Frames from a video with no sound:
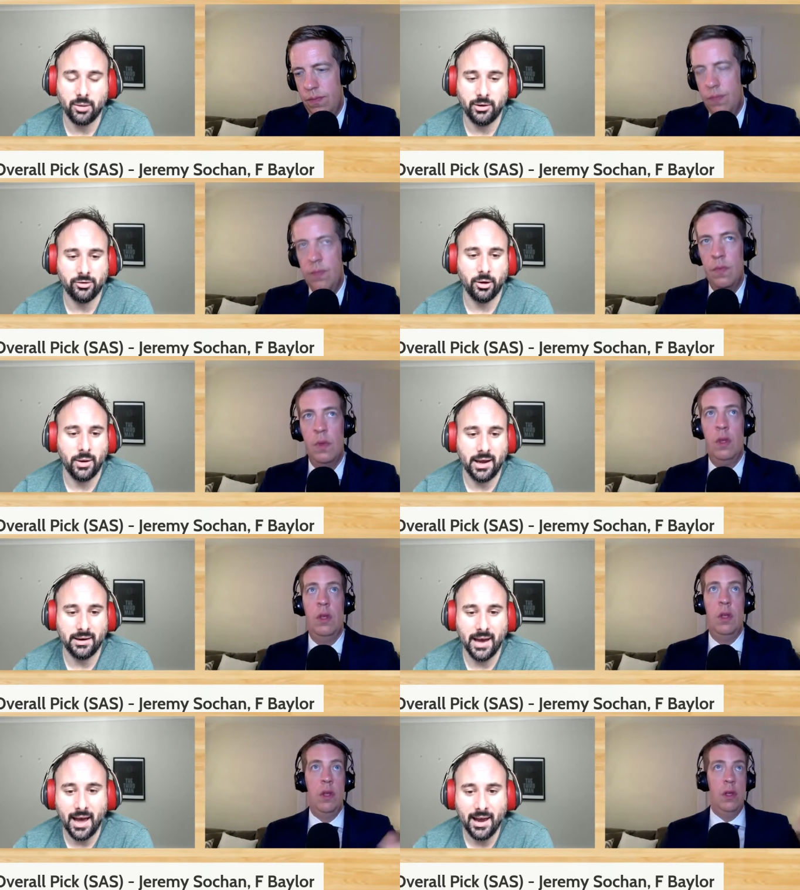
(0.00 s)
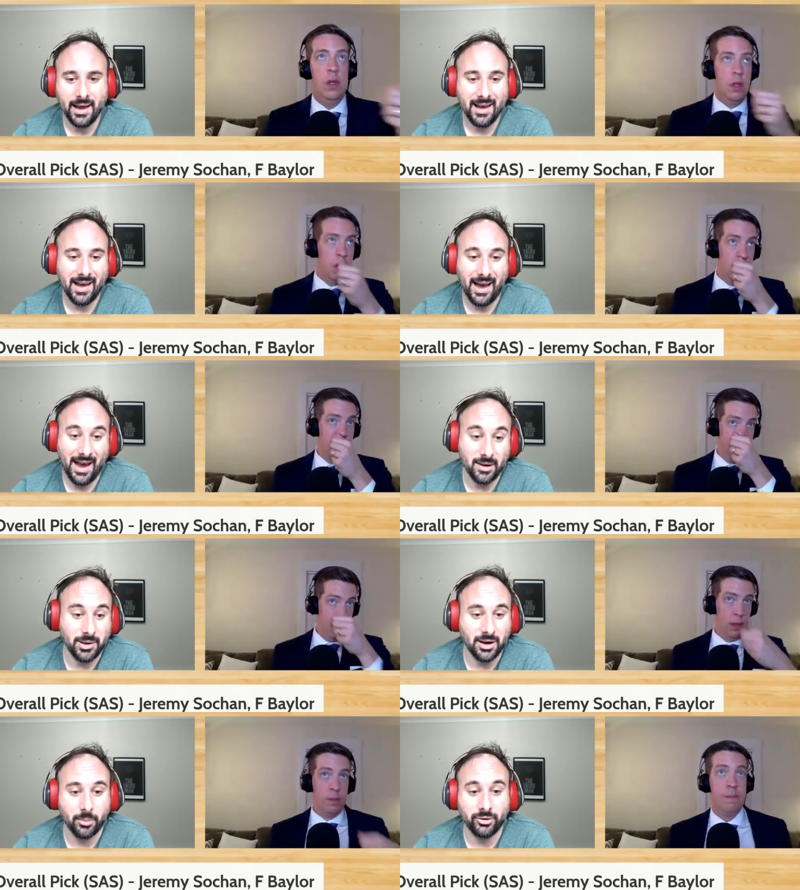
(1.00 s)
Speaker 1: Sochan guy. I had him at
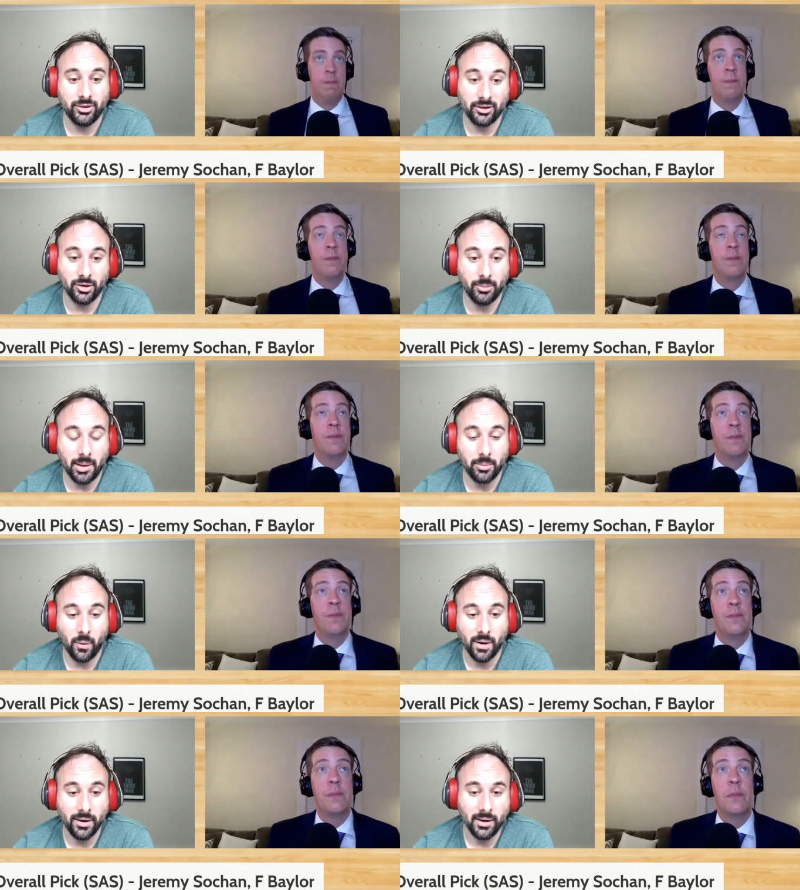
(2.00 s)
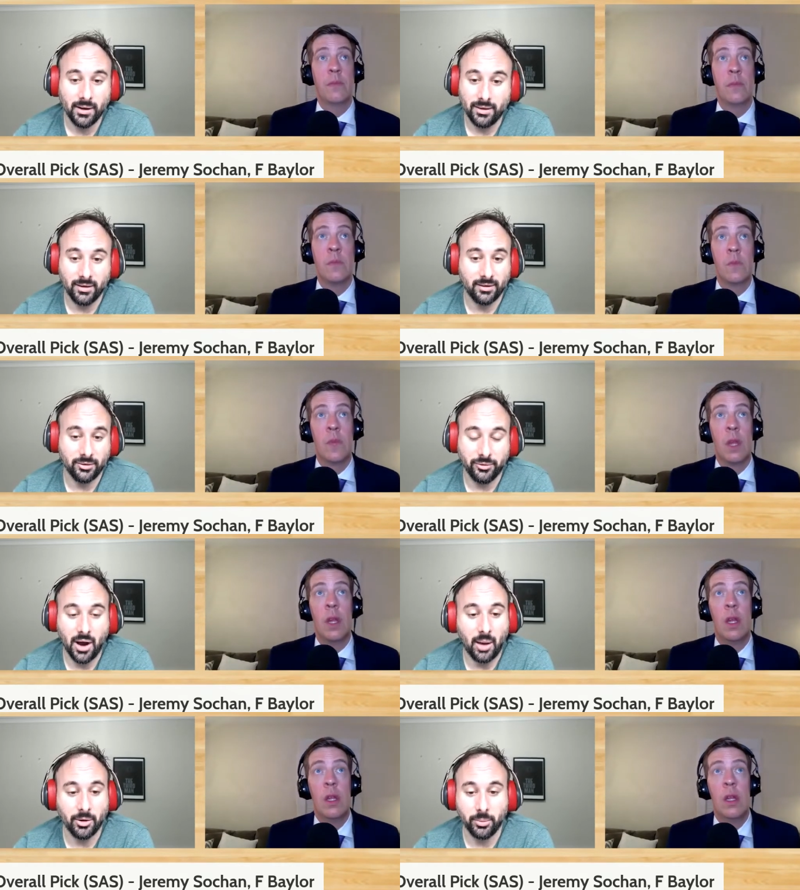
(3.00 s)
number six on my board. This is a
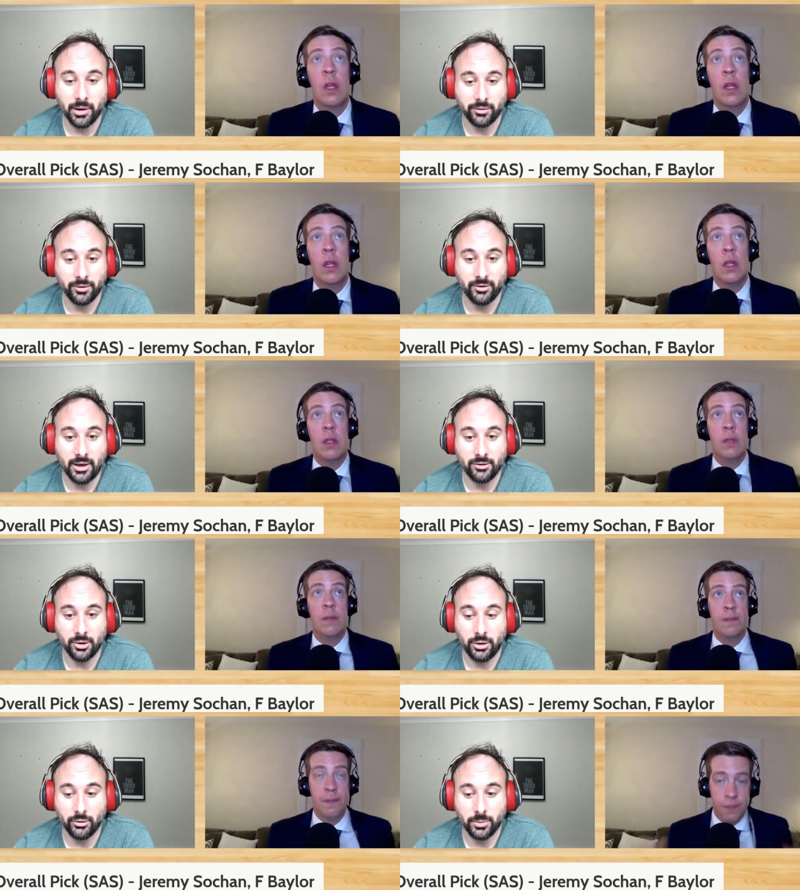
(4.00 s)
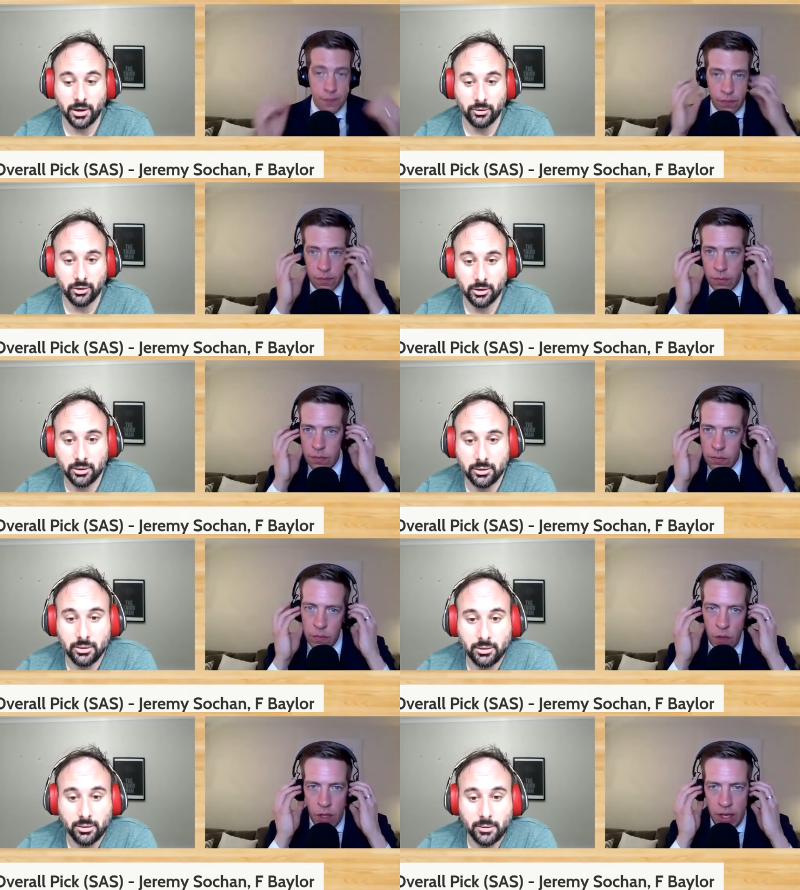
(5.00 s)
phenomenal pick for the San Antonio Spurs.
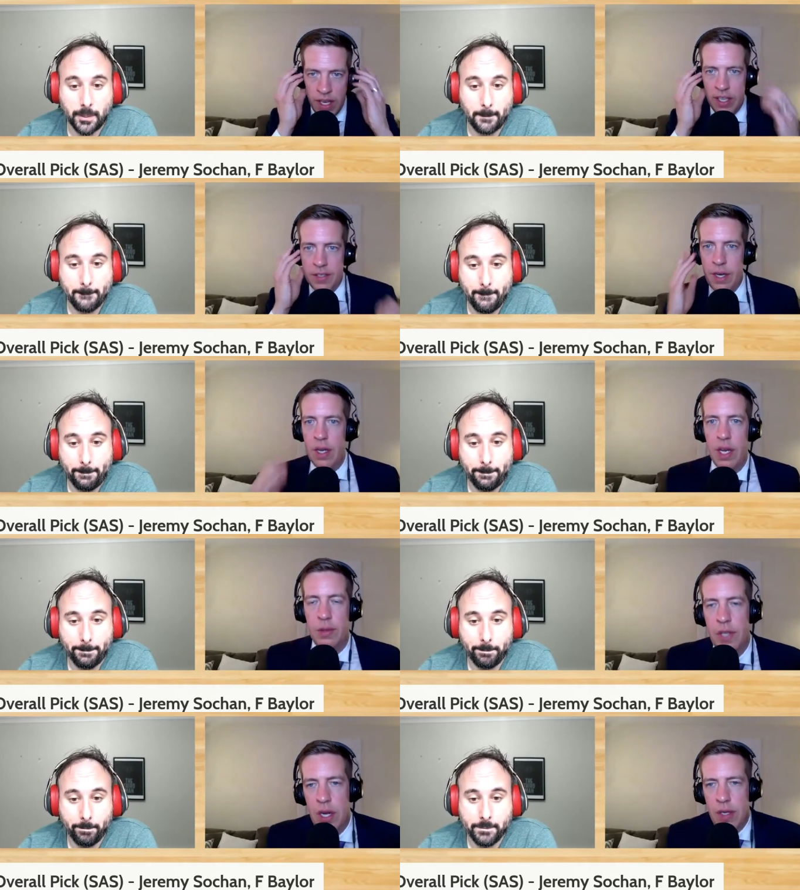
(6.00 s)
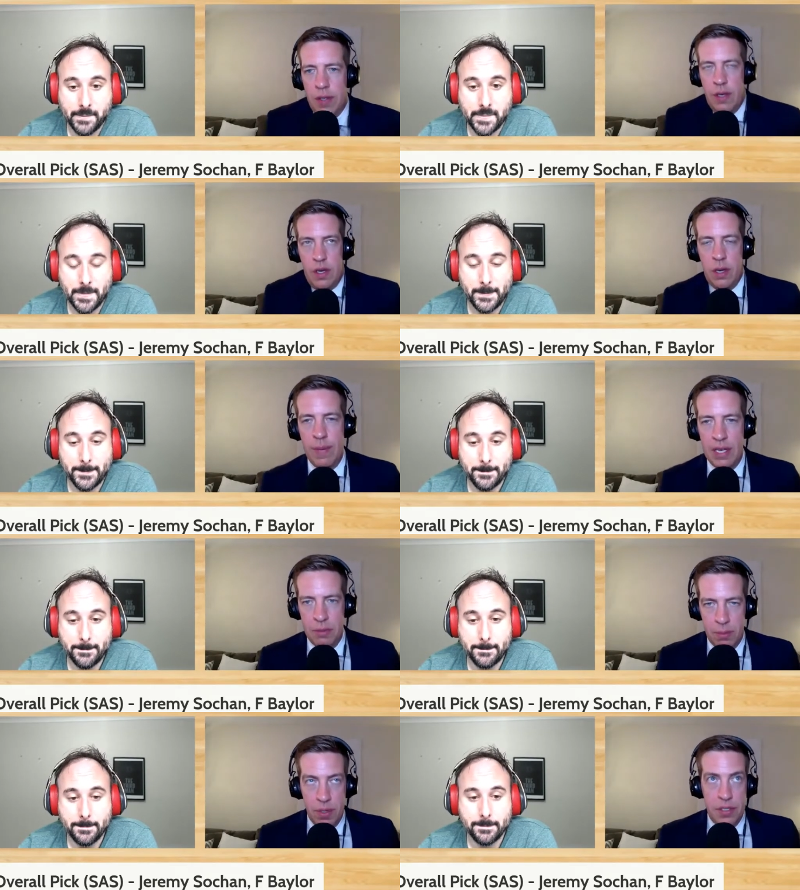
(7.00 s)
Speaker 2: It is, and I, I was talking to a
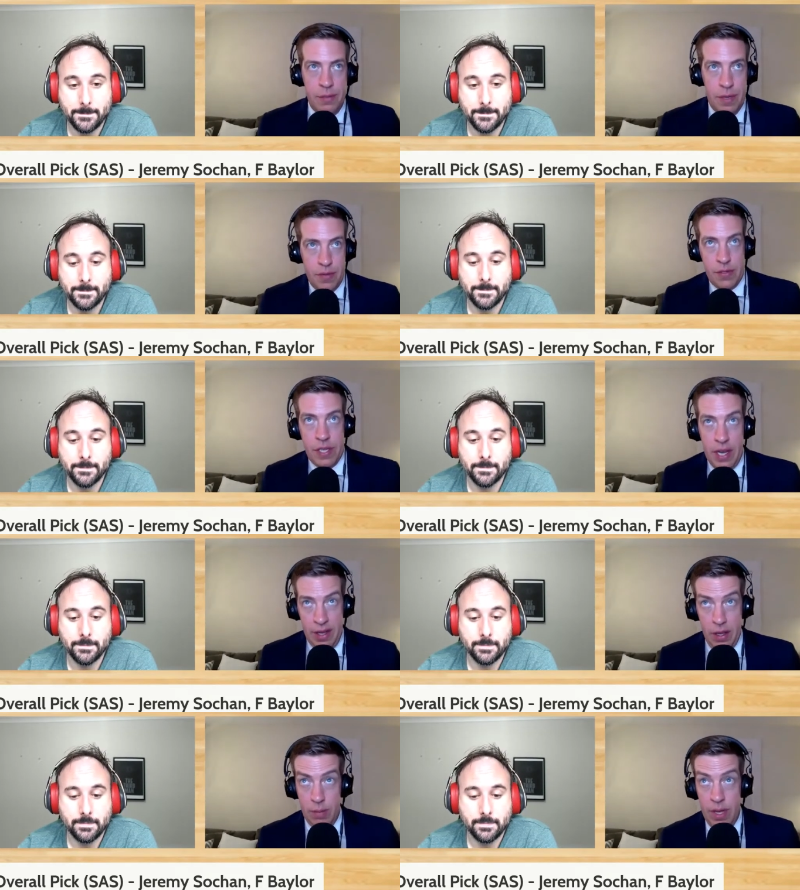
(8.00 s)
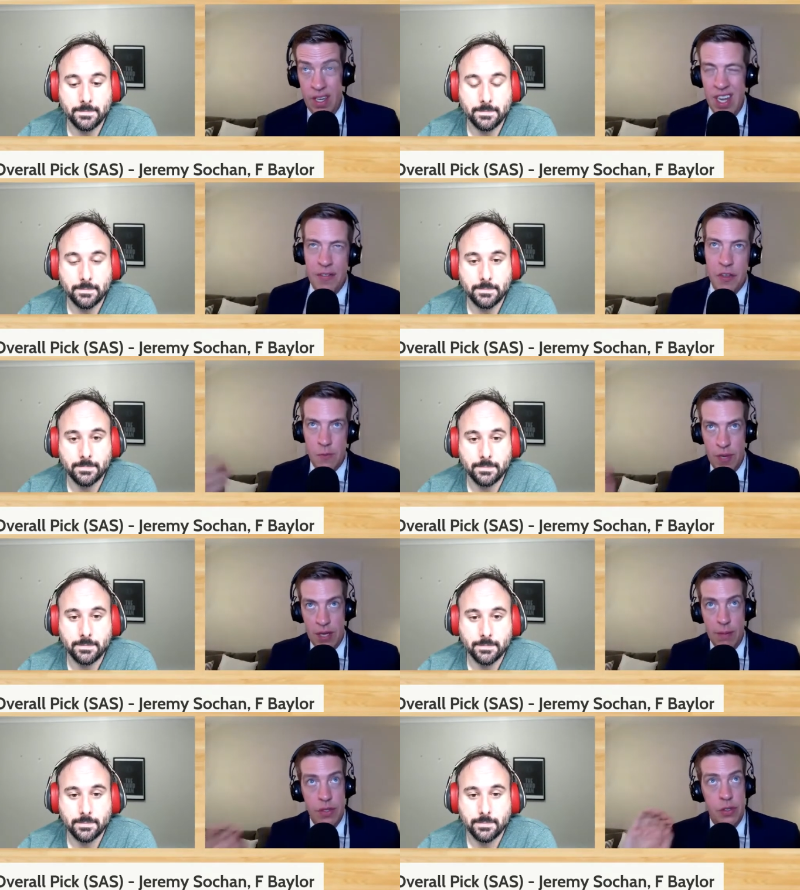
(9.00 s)
basketball person about this today a little bit. Not this
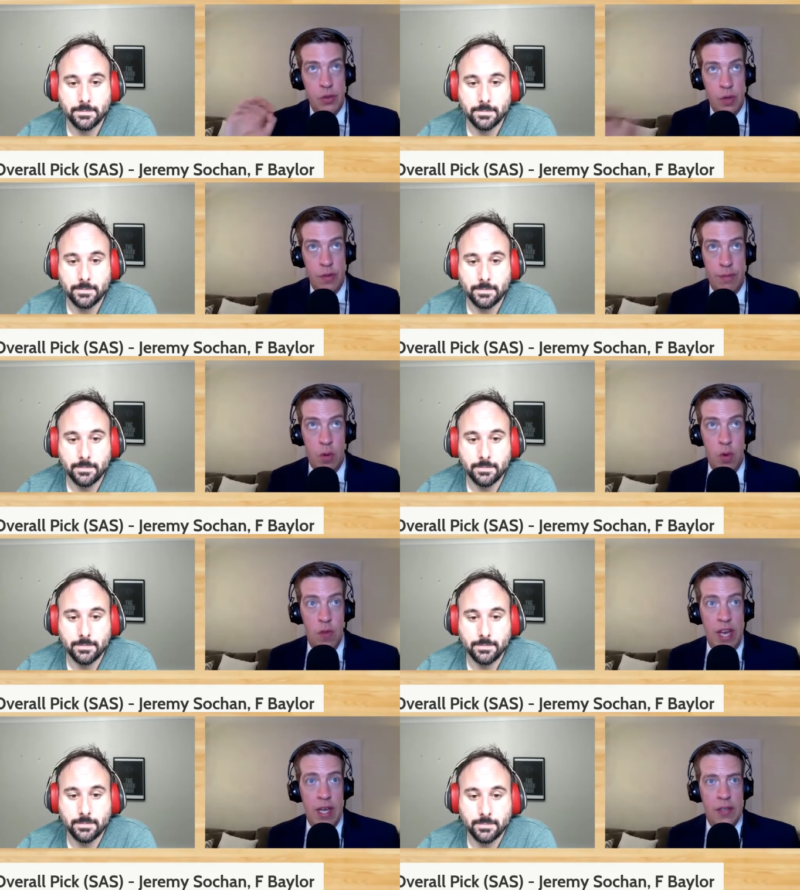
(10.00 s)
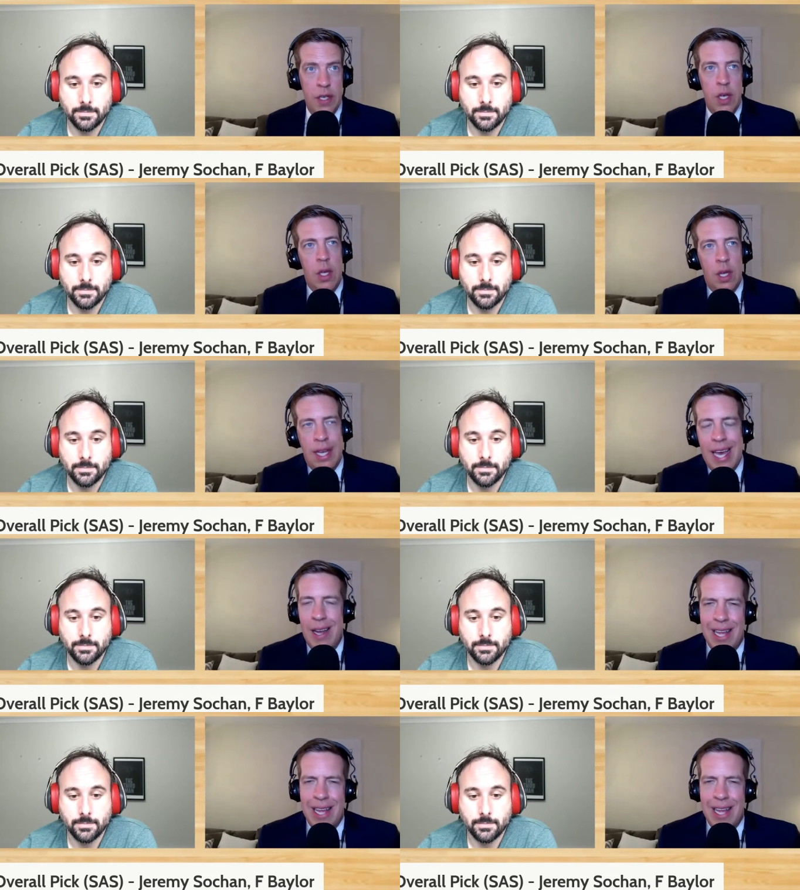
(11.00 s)
pick, but just sort of the mold as like I don't, I